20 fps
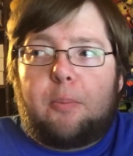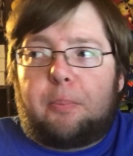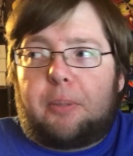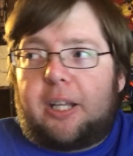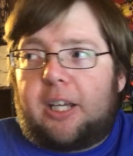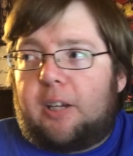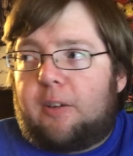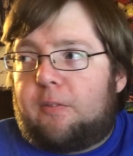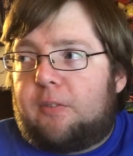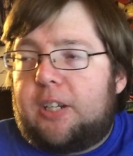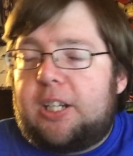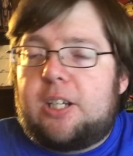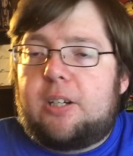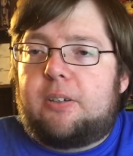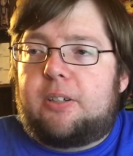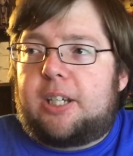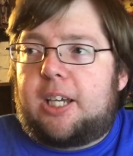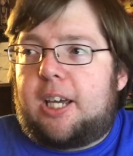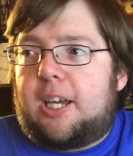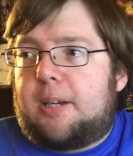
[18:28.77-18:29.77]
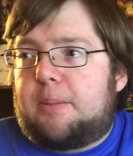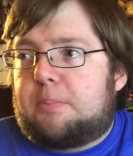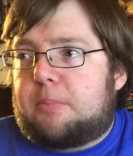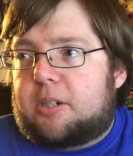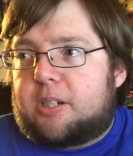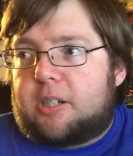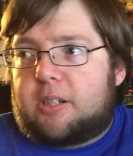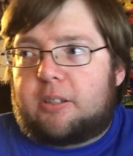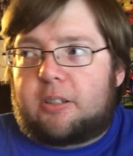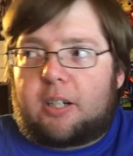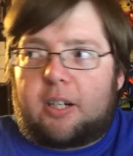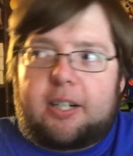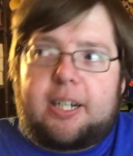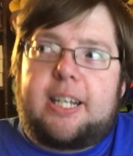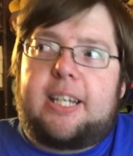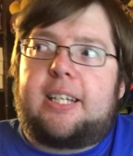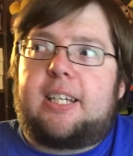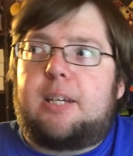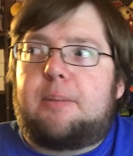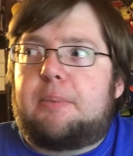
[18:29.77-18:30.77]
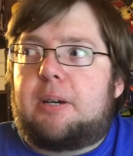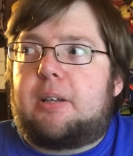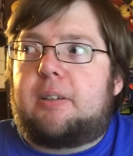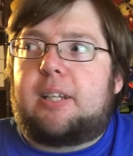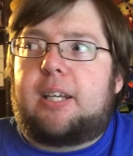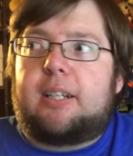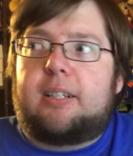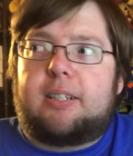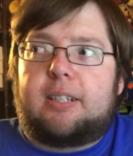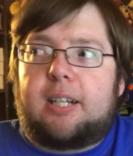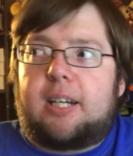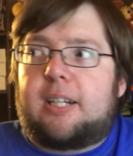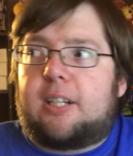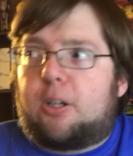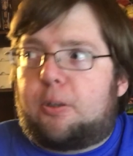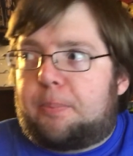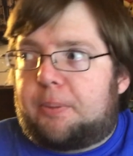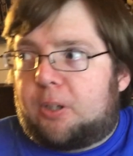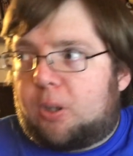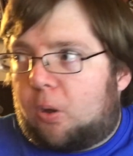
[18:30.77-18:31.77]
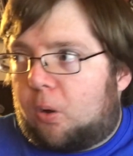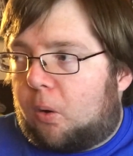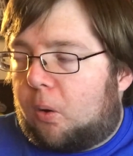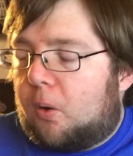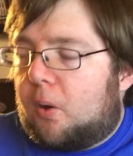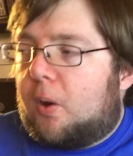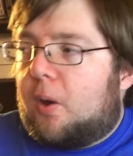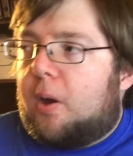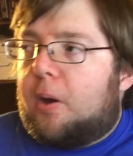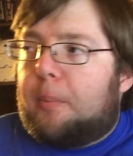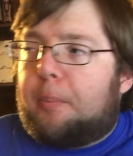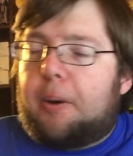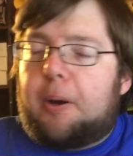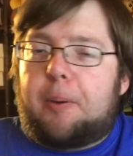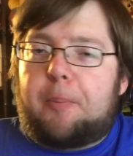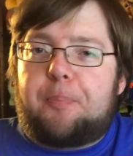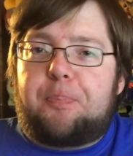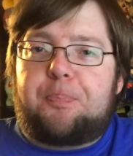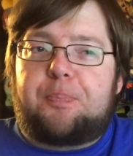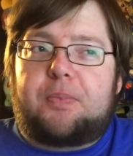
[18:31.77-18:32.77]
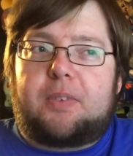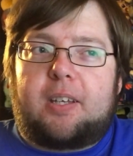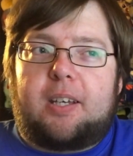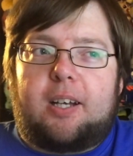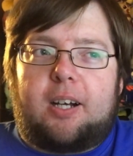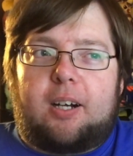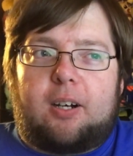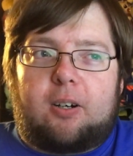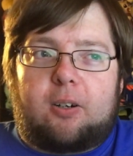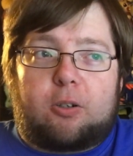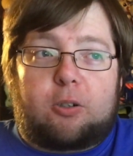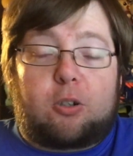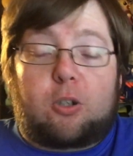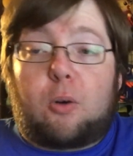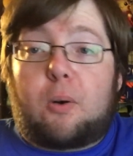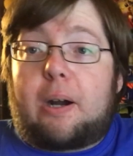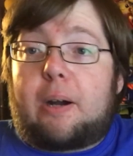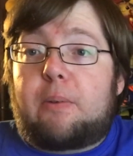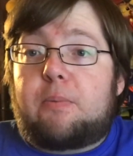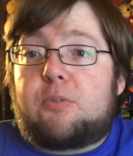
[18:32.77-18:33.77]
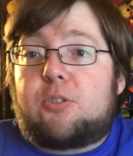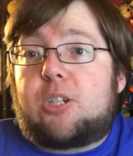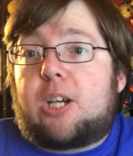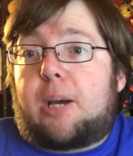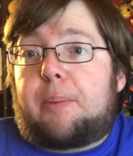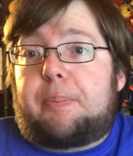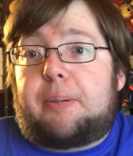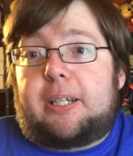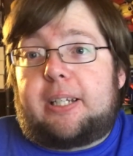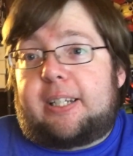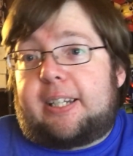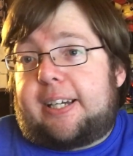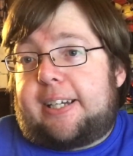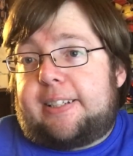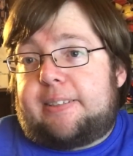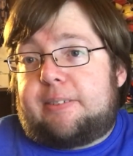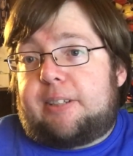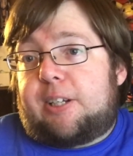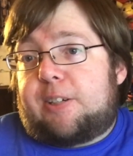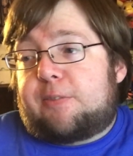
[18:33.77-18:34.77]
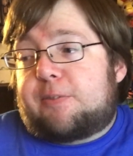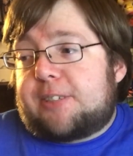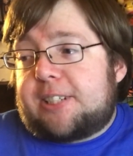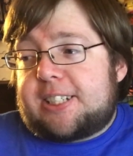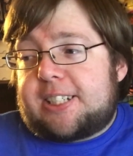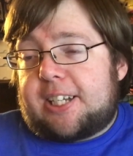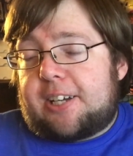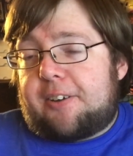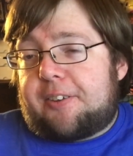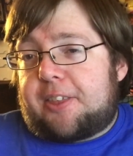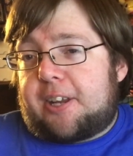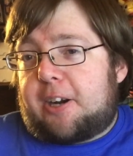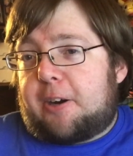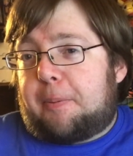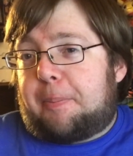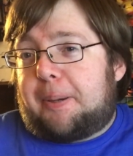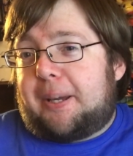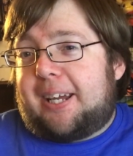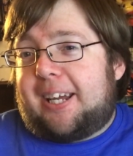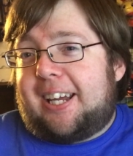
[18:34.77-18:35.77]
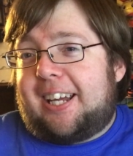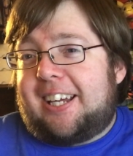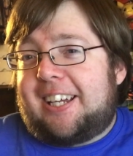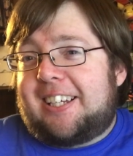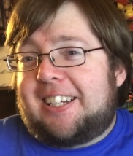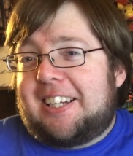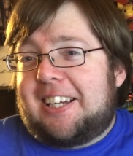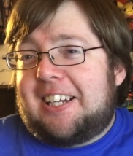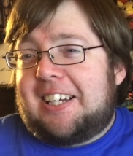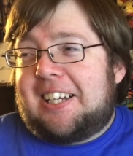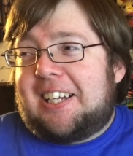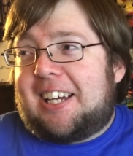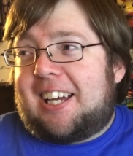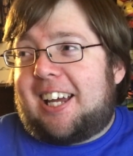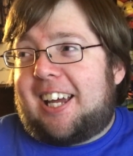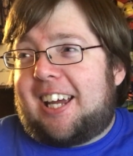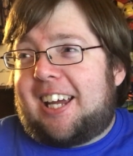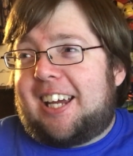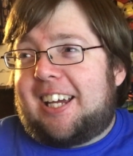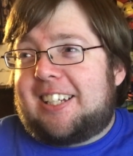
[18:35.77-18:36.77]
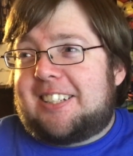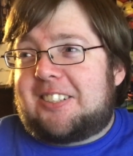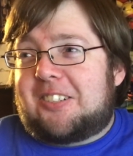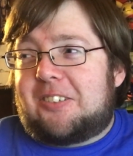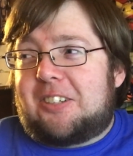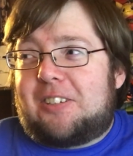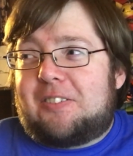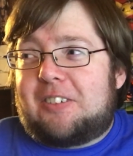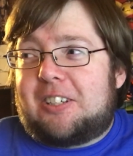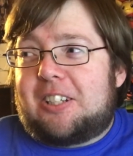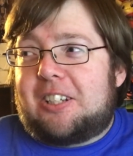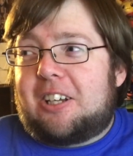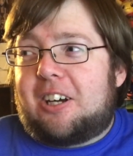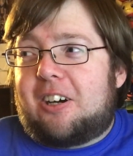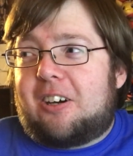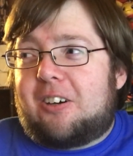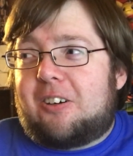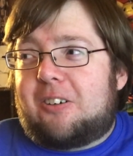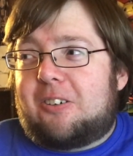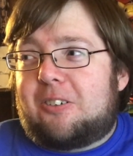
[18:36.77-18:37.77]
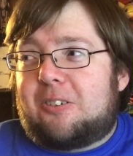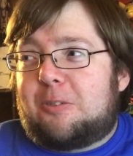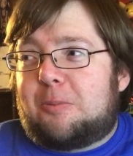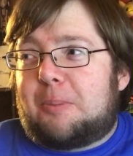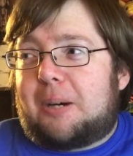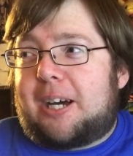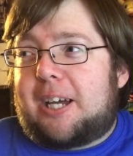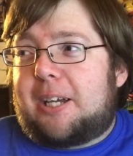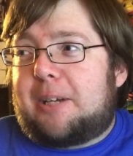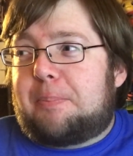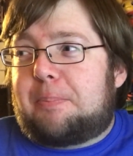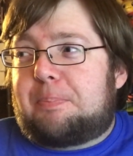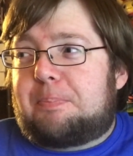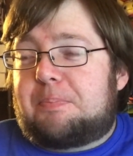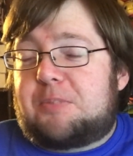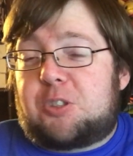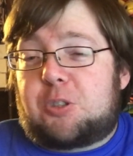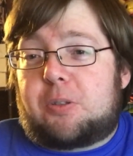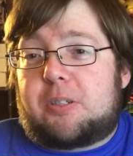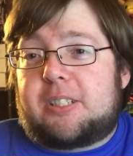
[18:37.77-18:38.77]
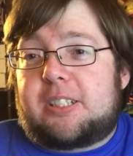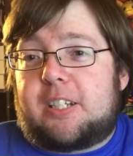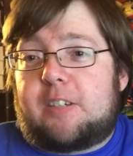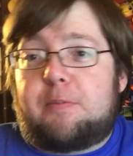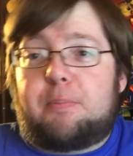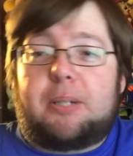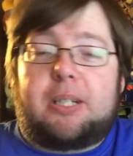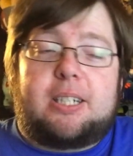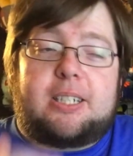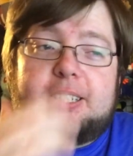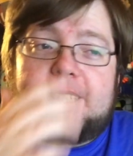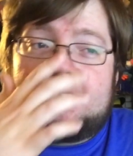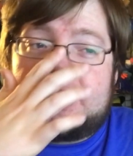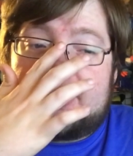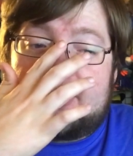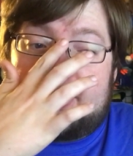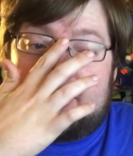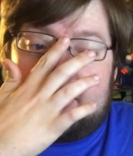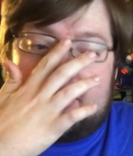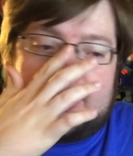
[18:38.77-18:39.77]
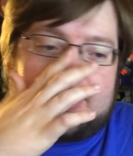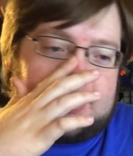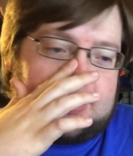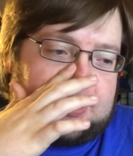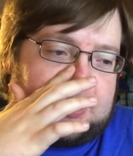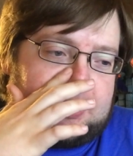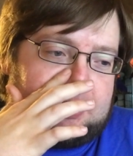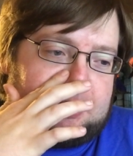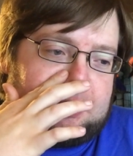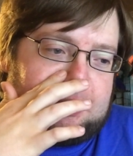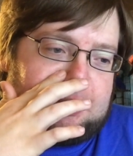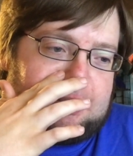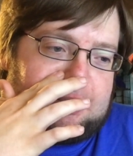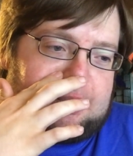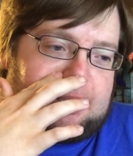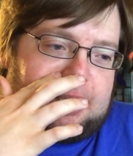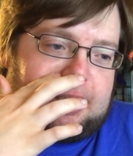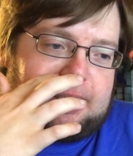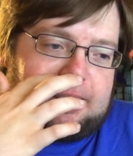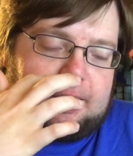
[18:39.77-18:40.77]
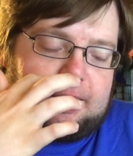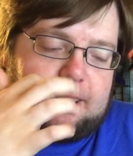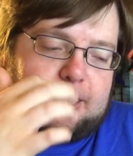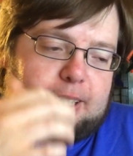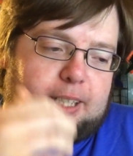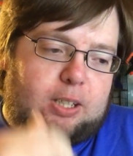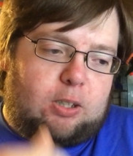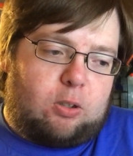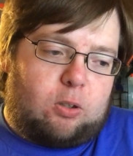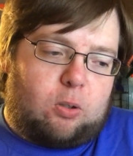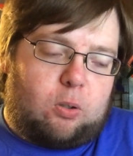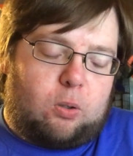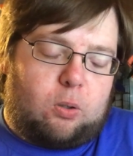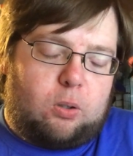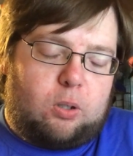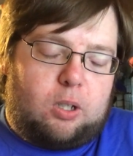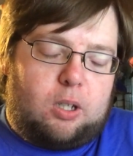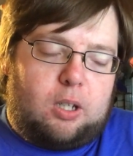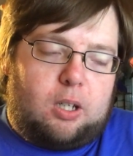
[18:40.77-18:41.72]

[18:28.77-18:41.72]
play a video game. Mario Kart 8 came out, that did not help at all. But or go out shopping. I love retail therapy. And so even though my stores have been a desolate kind of hellhole